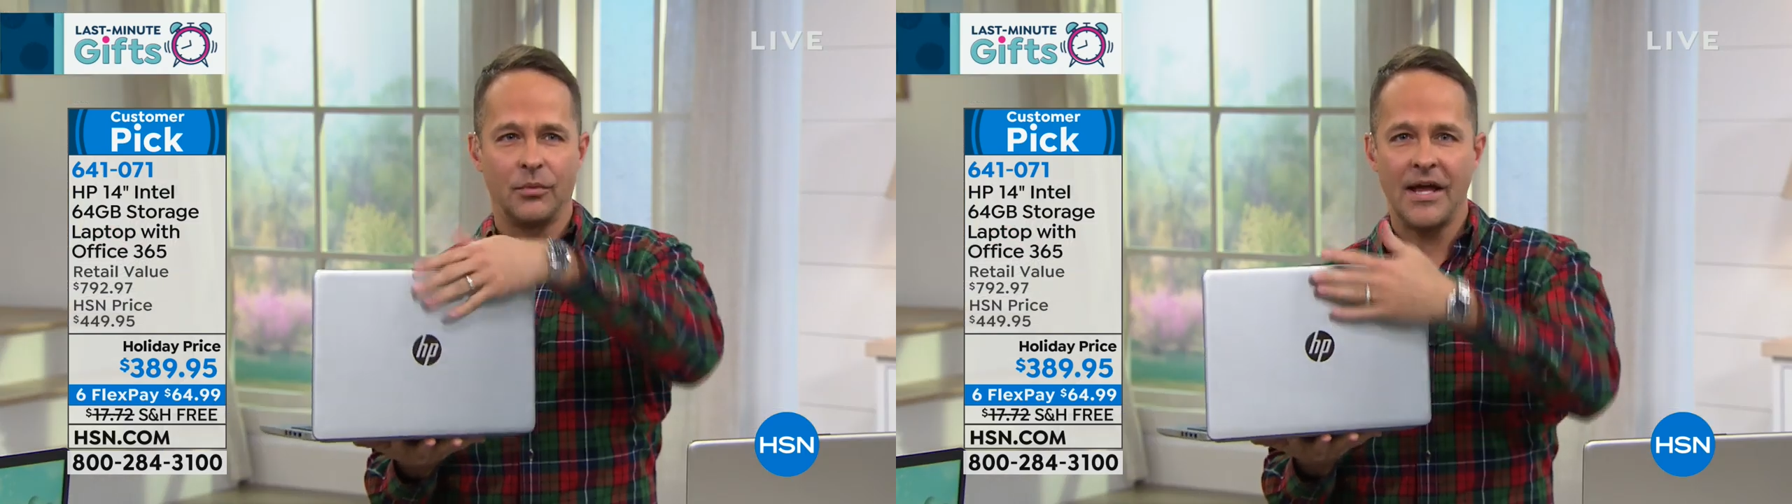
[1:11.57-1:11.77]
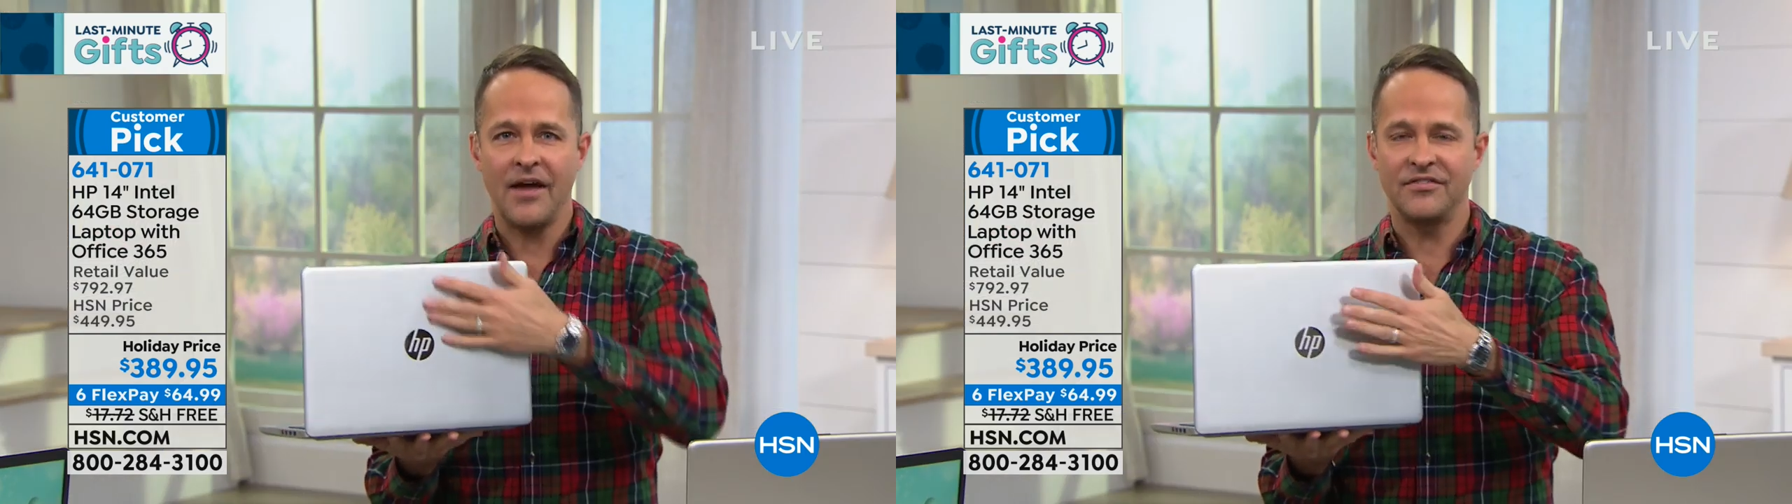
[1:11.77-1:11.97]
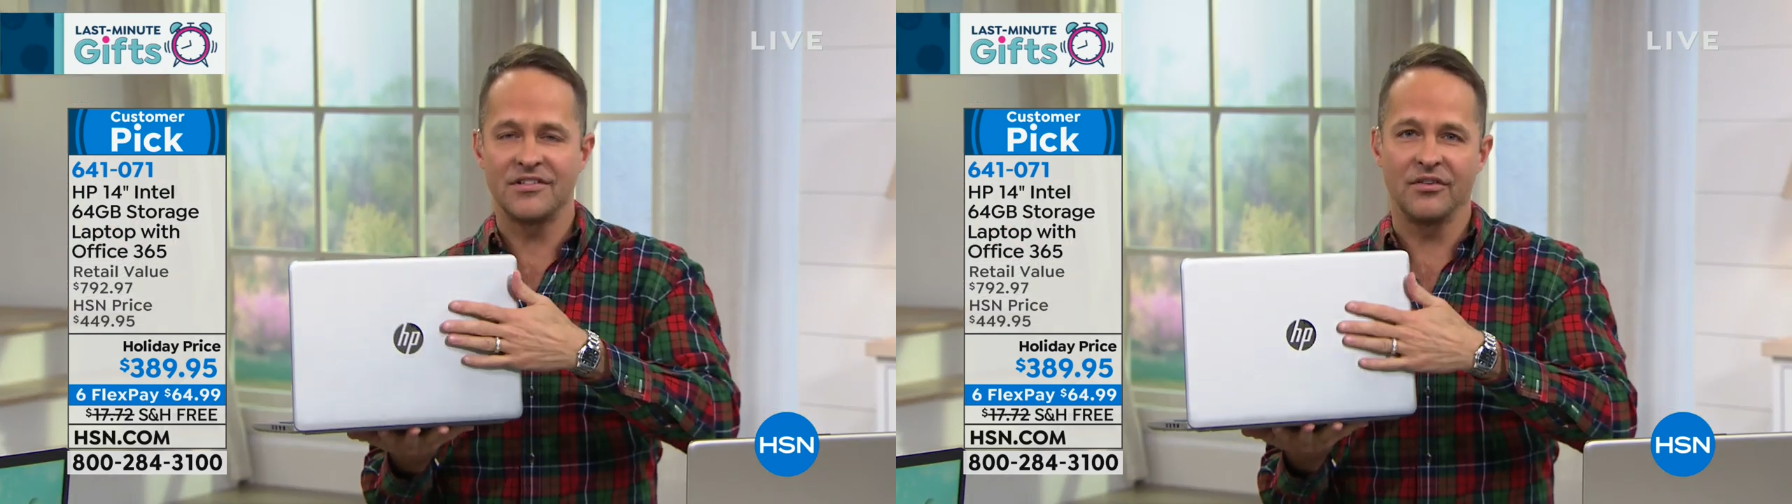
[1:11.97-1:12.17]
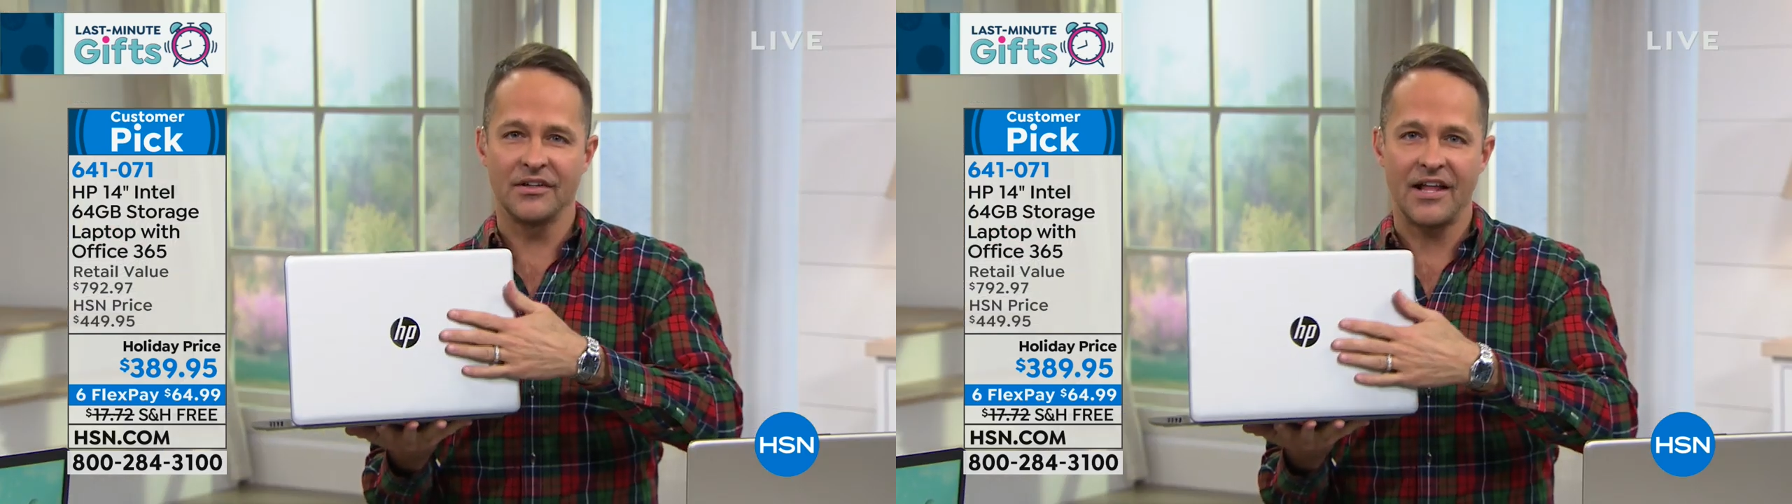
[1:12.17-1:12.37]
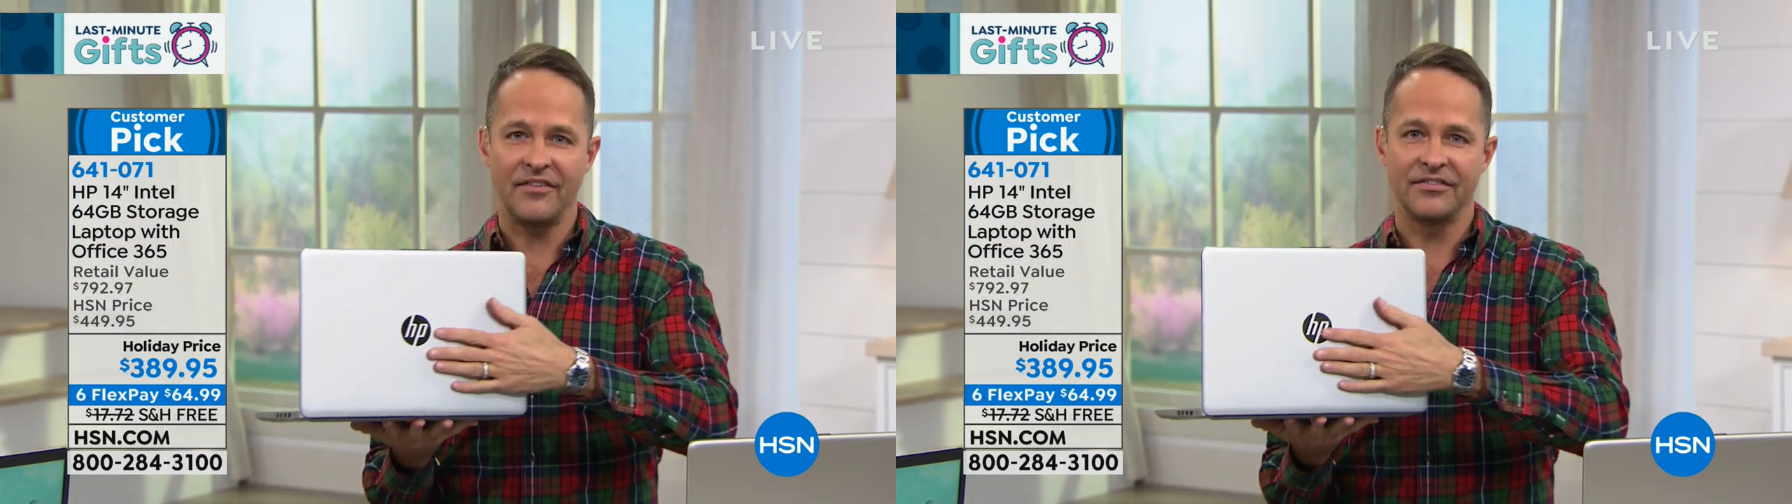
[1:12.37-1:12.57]
We have
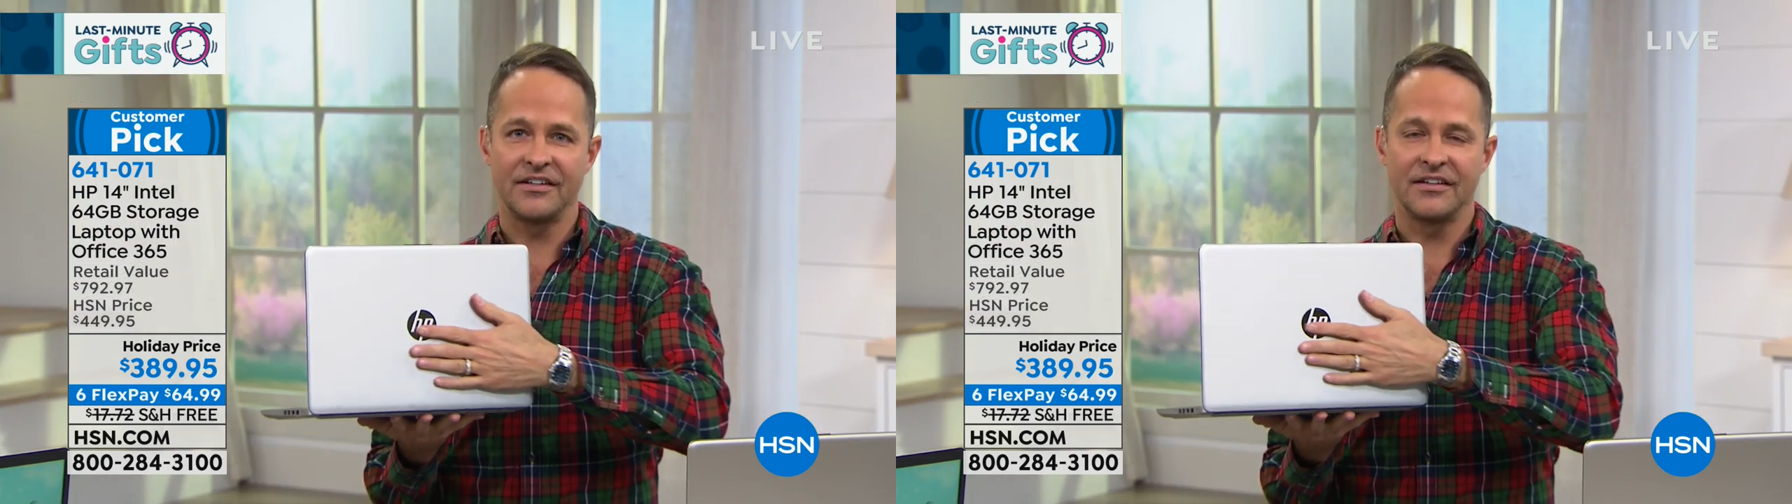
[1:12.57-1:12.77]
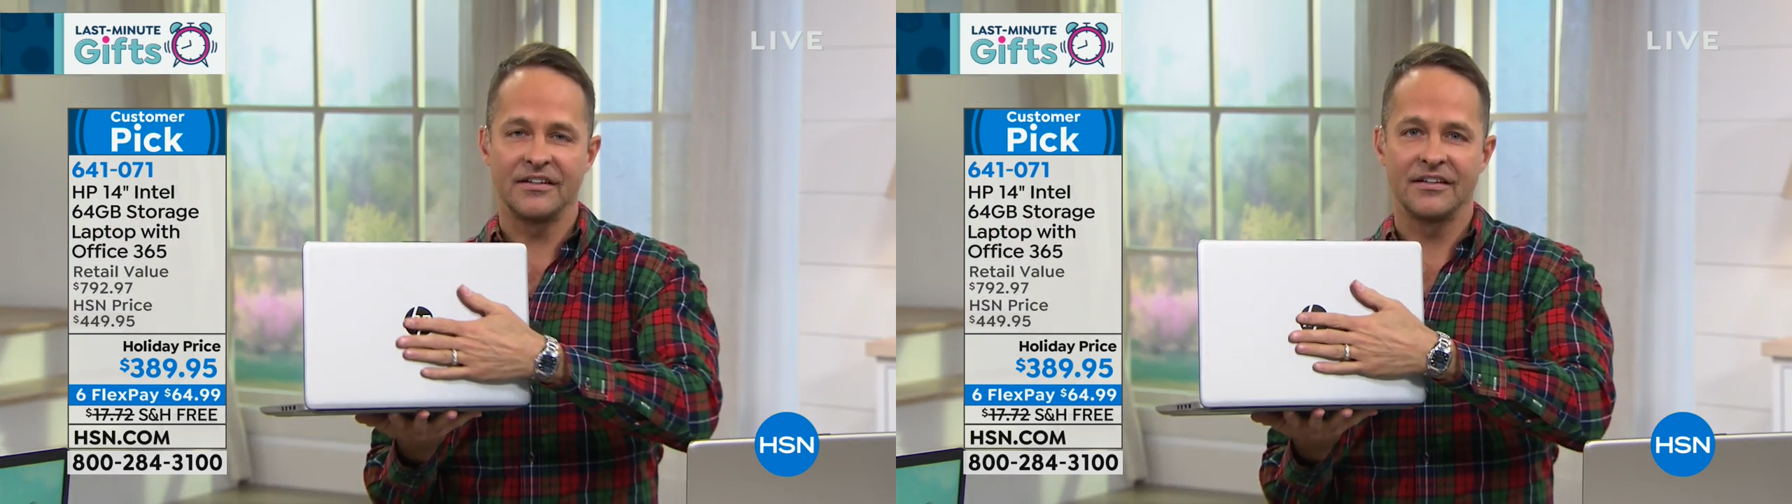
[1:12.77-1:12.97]
silver left.